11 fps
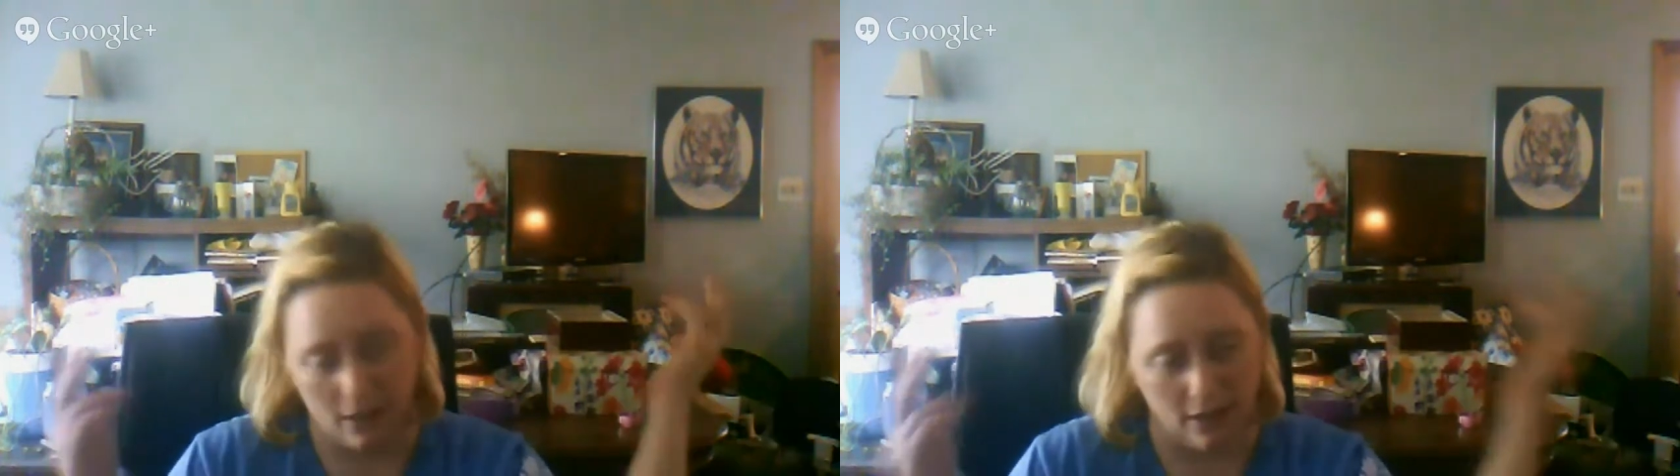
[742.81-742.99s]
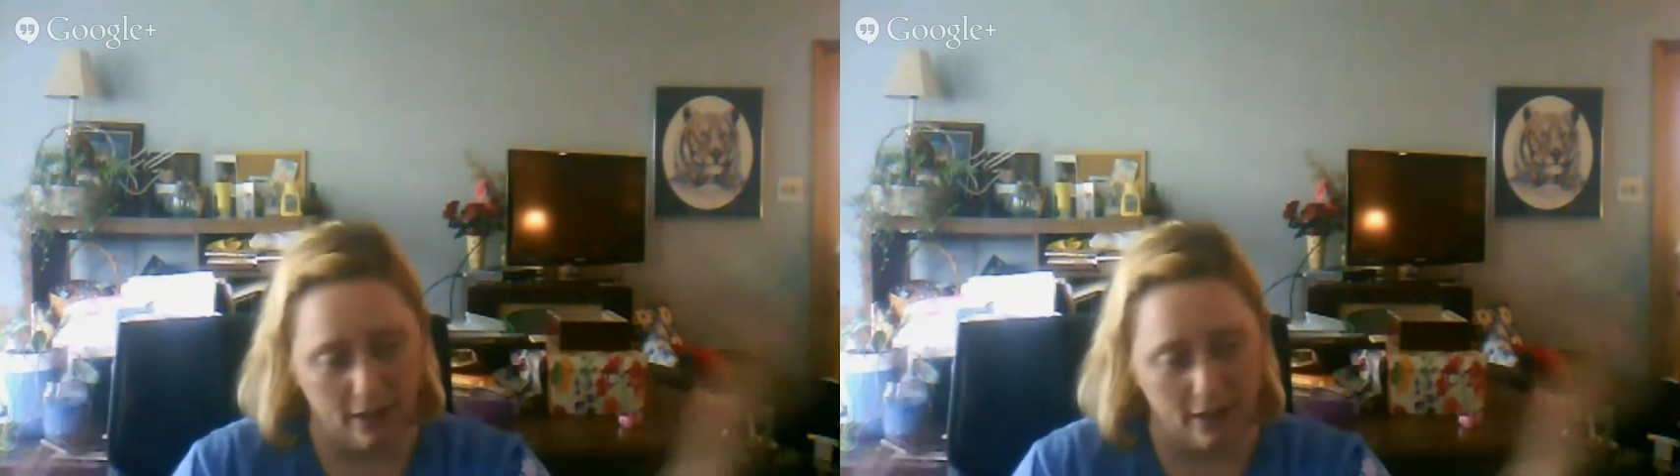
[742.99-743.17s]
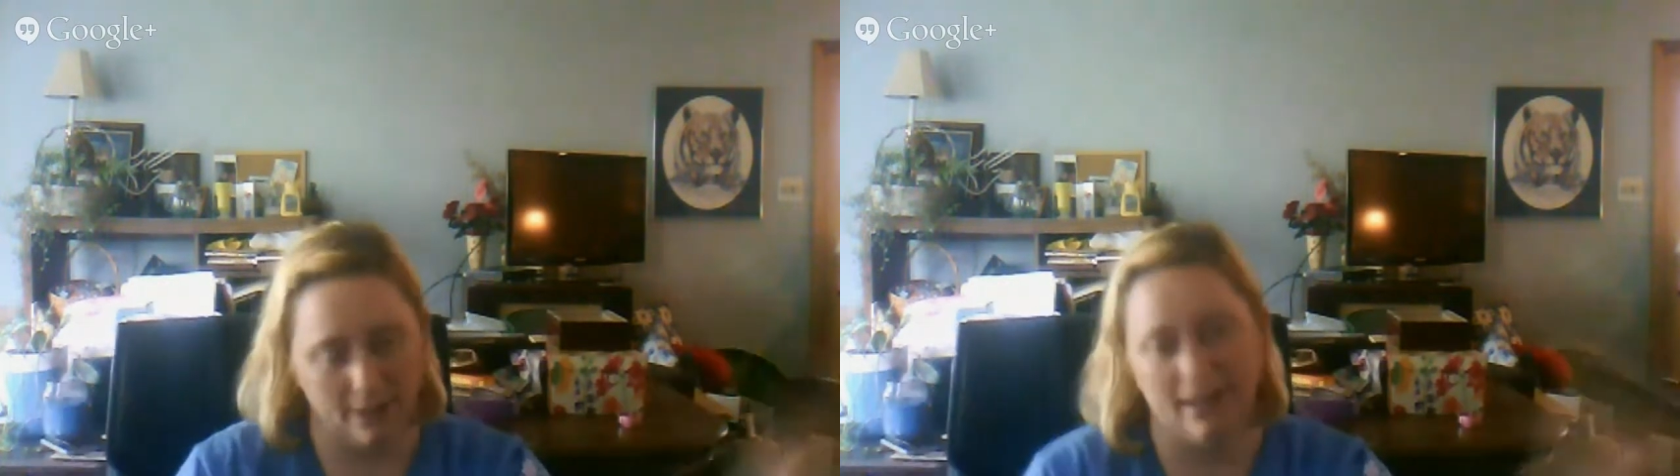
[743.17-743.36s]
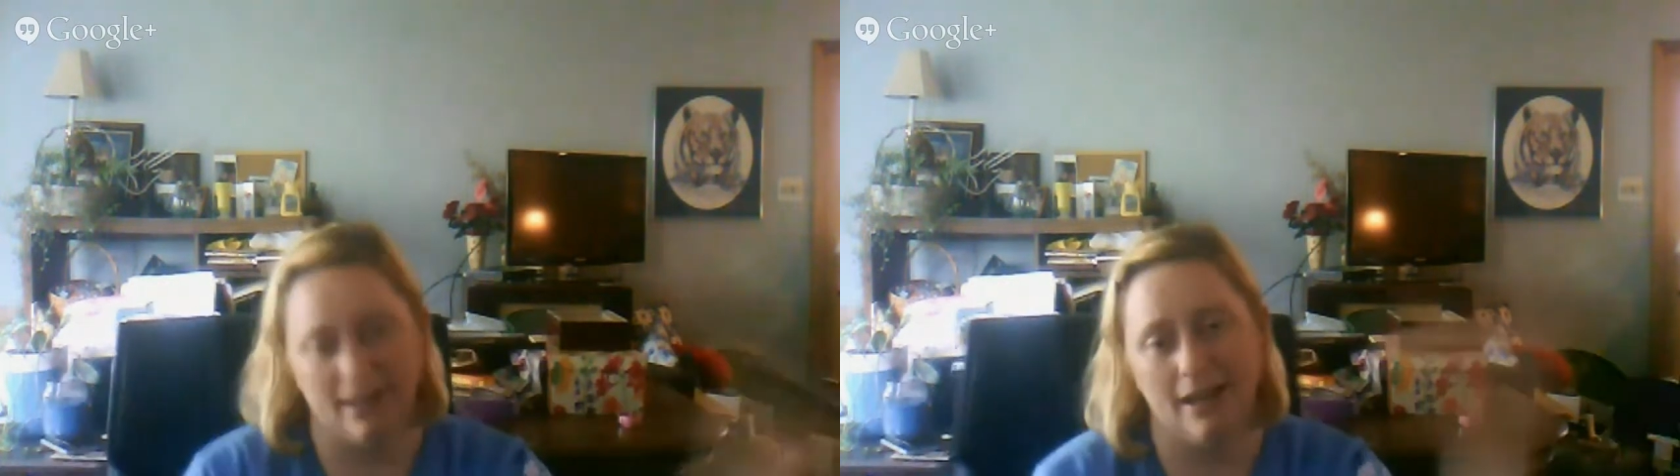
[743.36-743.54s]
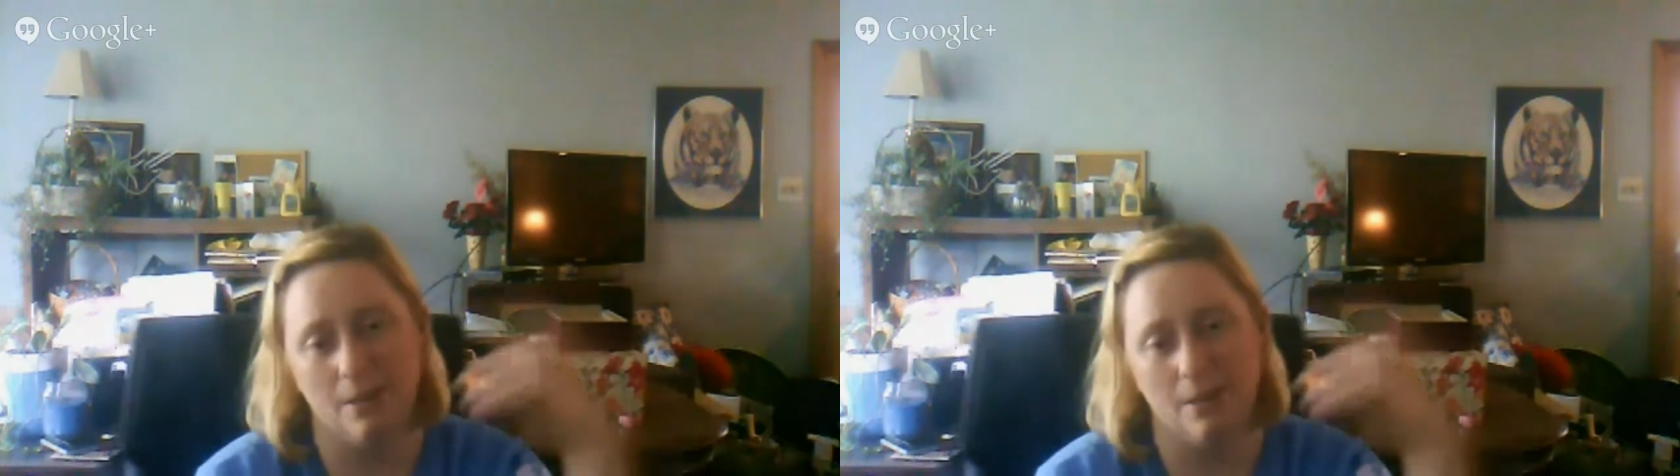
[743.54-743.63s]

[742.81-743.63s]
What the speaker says: that time